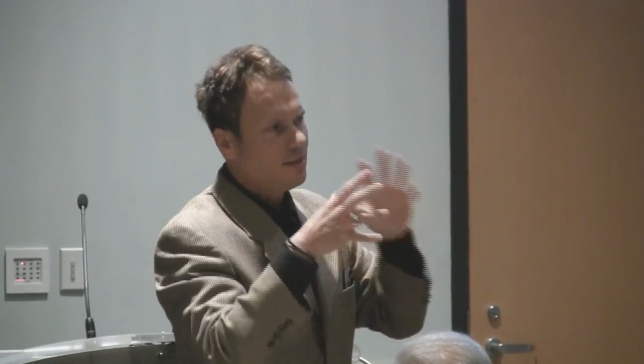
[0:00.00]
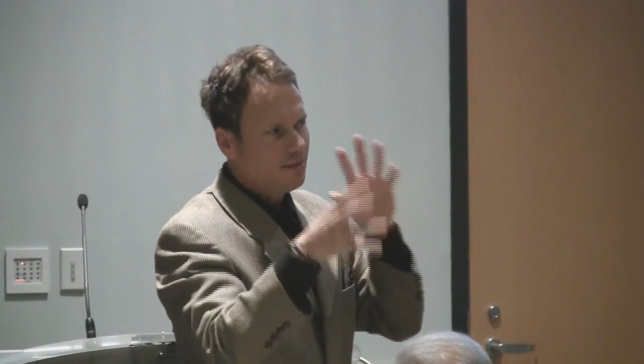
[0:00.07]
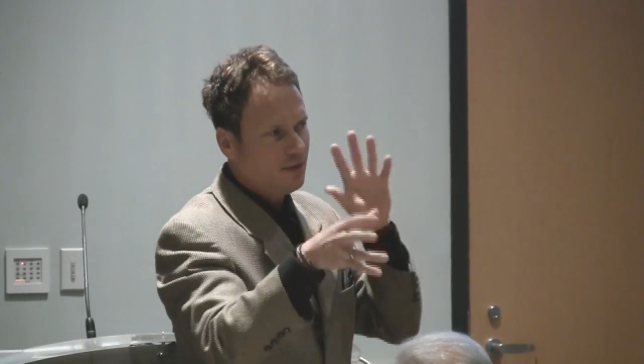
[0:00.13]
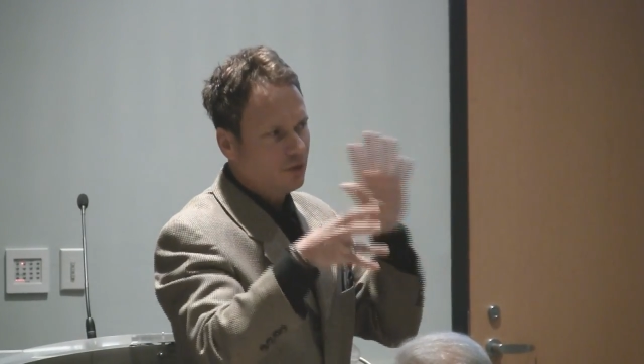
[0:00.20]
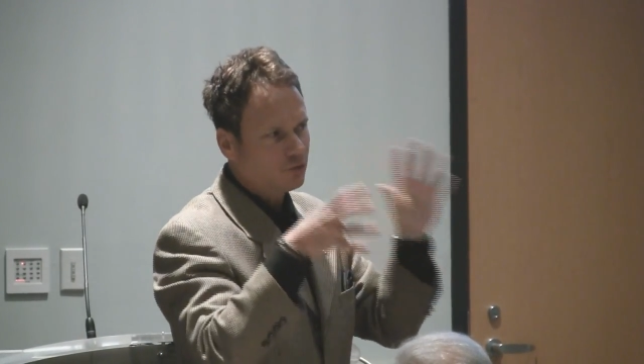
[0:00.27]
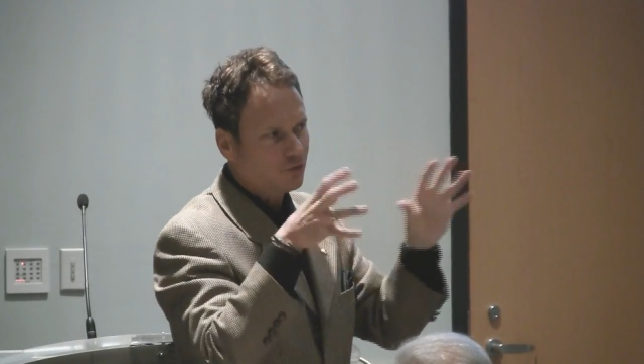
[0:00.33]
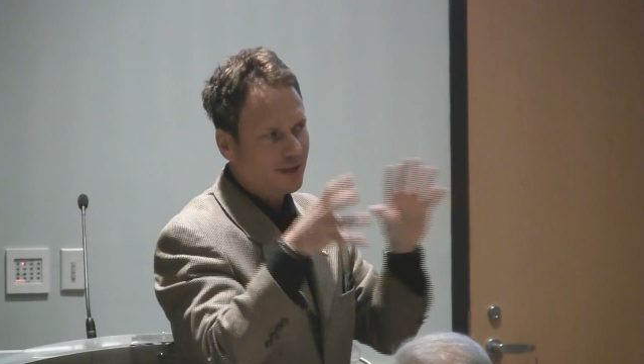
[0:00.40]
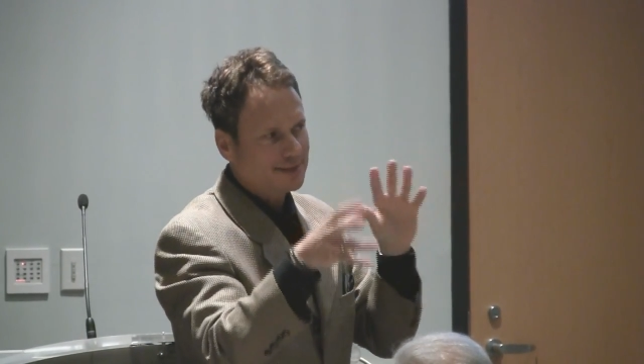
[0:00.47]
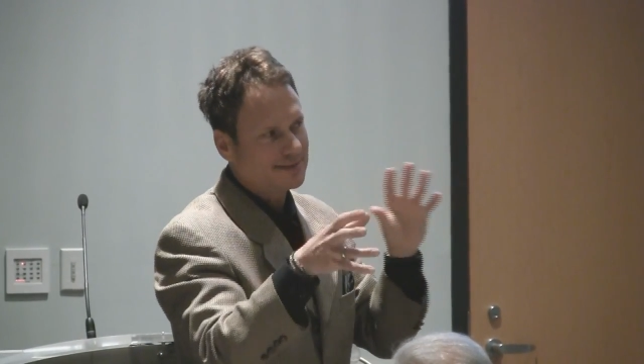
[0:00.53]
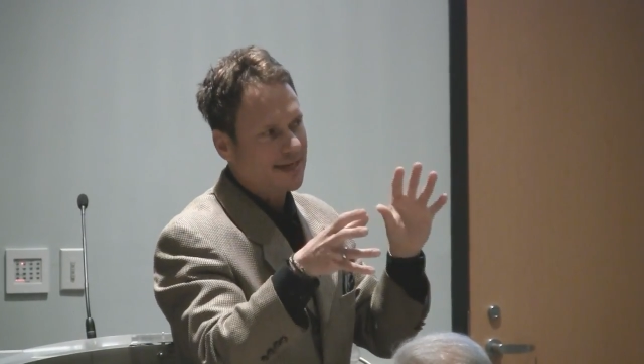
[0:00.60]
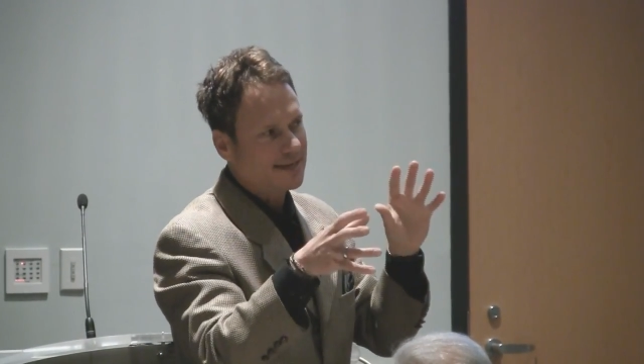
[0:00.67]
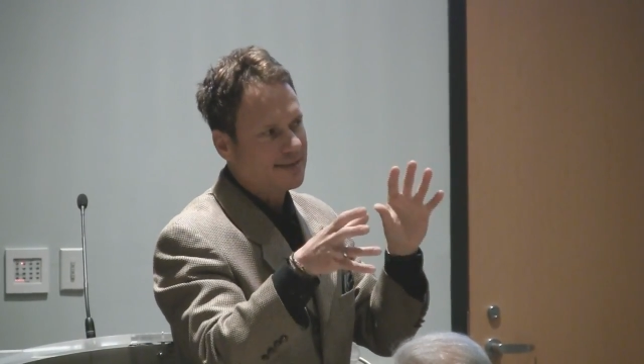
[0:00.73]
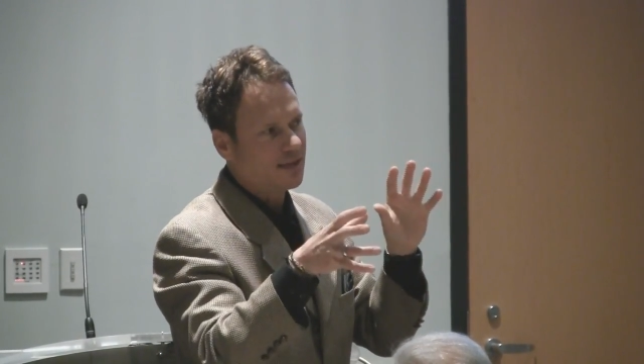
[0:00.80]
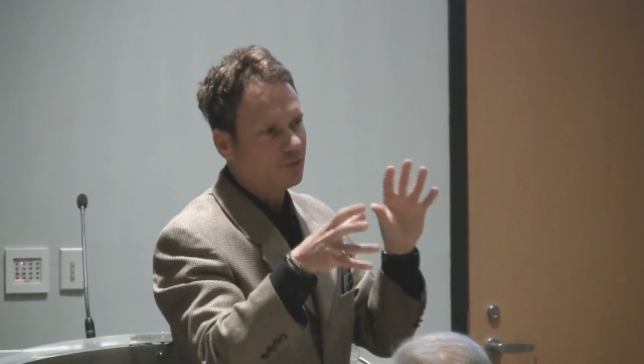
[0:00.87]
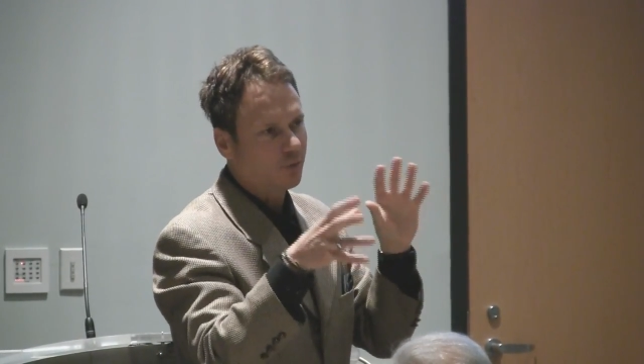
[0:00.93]
Little tricks
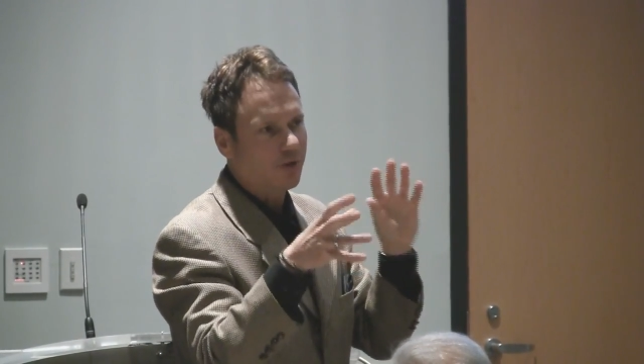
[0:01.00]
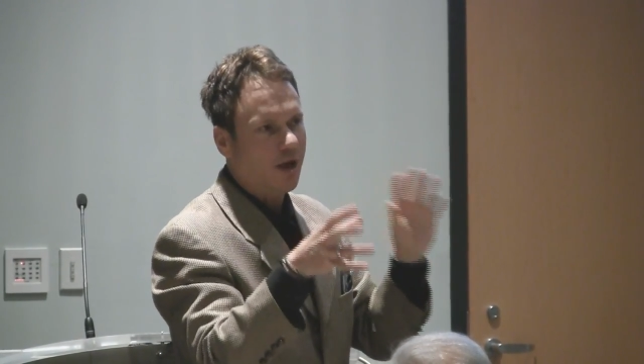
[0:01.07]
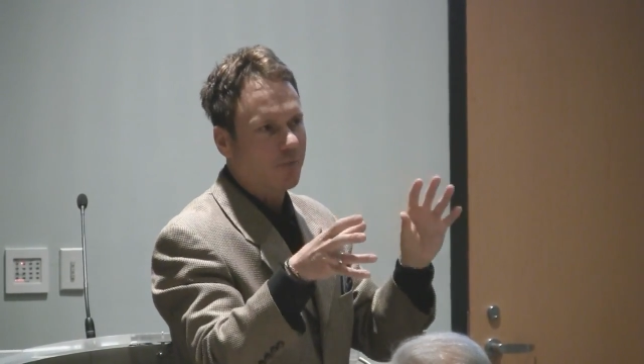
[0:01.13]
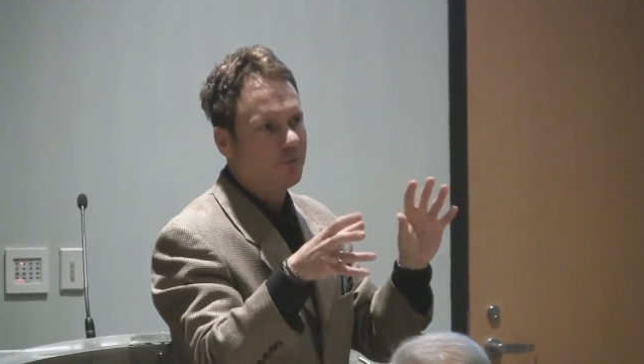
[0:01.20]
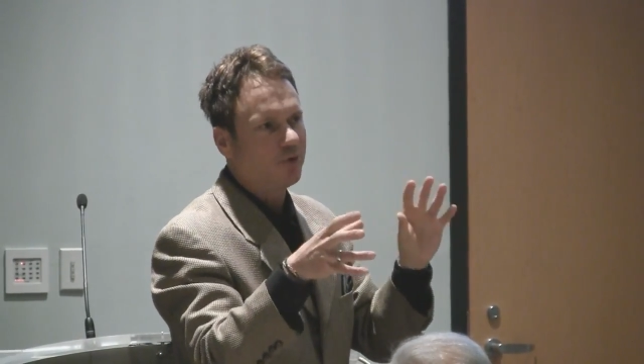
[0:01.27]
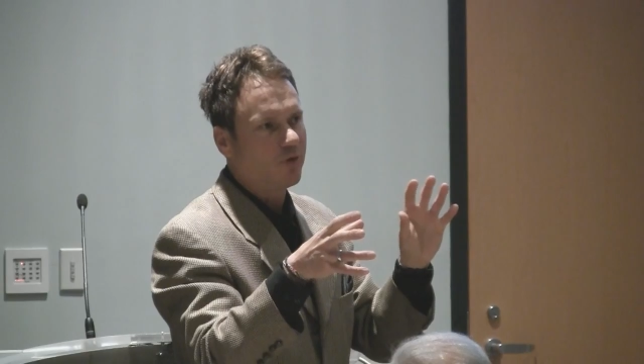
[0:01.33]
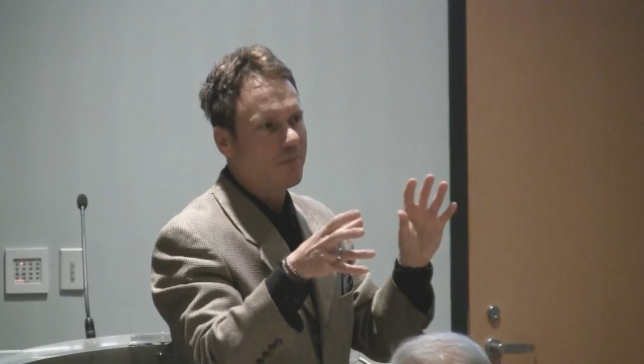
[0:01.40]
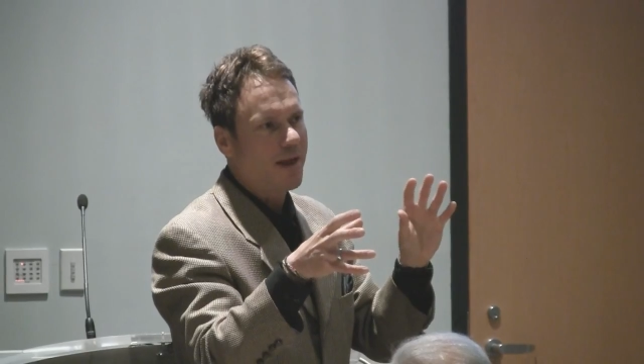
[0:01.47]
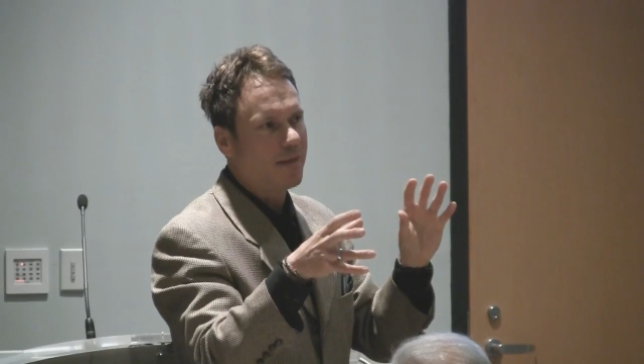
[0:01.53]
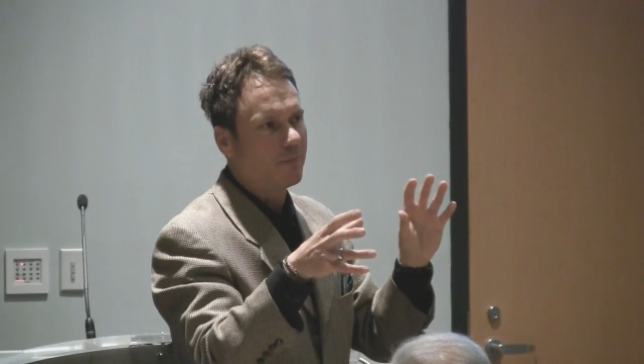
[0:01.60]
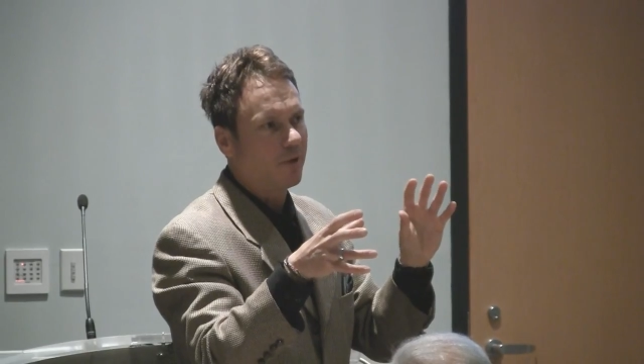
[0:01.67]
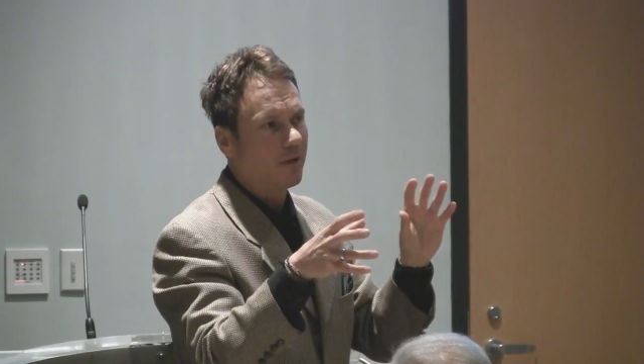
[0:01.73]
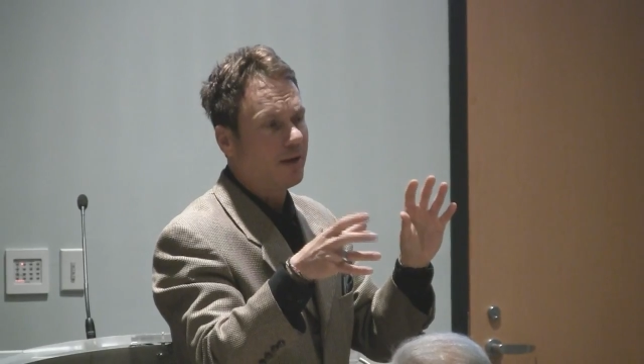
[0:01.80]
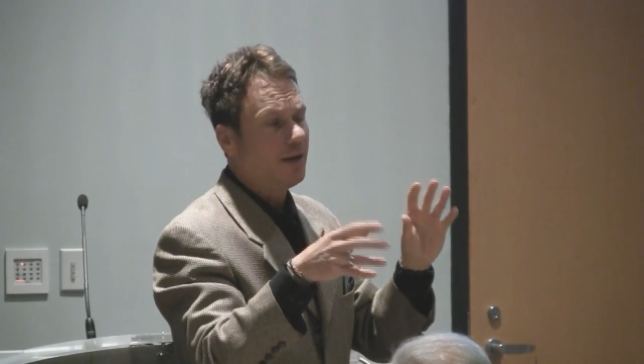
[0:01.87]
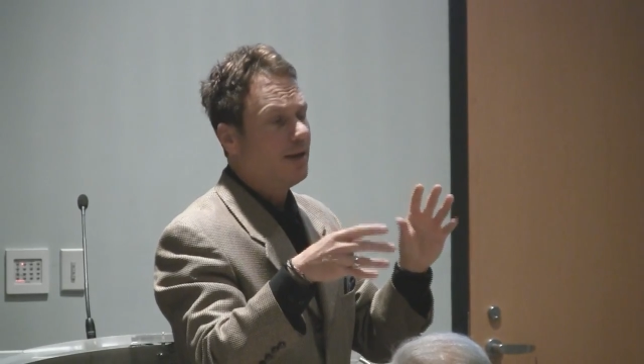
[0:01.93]
like this will help you
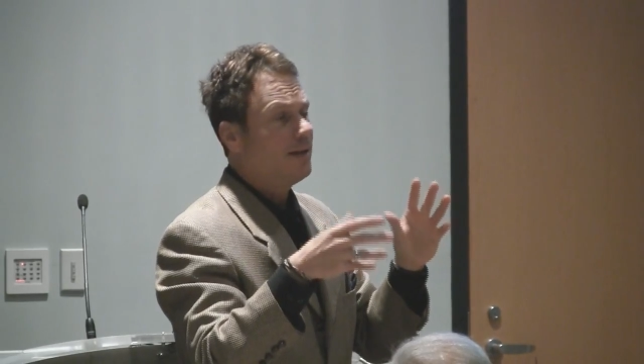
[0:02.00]
remember.